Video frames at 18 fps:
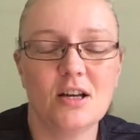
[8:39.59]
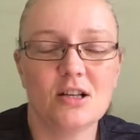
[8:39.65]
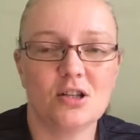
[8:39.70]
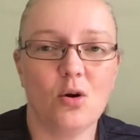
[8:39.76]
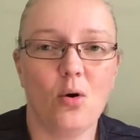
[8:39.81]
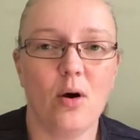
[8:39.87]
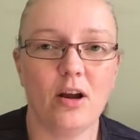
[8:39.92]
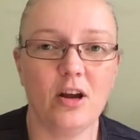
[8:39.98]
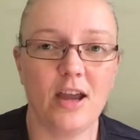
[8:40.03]

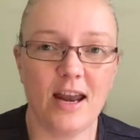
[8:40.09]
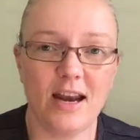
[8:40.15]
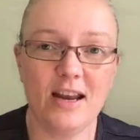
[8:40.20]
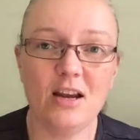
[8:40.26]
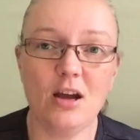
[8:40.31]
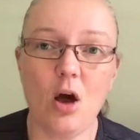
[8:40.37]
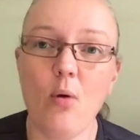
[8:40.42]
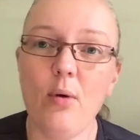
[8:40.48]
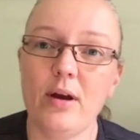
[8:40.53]
So
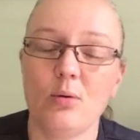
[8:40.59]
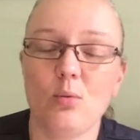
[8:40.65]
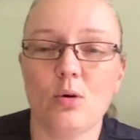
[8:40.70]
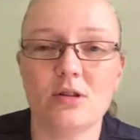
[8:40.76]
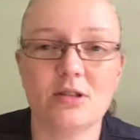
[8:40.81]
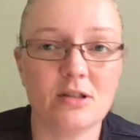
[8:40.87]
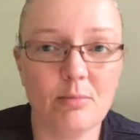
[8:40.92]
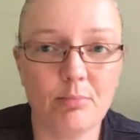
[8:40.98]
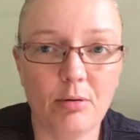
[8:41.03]
getting going
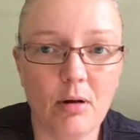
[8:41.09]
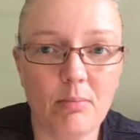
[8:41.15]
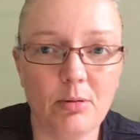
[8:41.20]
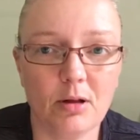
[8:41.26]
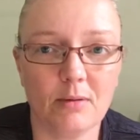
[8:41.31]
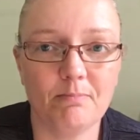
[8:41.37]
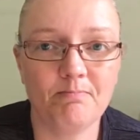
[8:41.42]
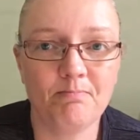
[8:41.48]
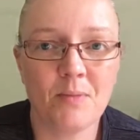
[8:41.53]
wasn't a
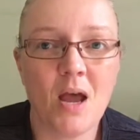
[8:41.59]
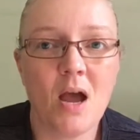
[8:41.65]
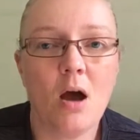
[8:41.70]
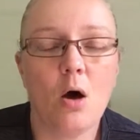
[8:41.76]
problem.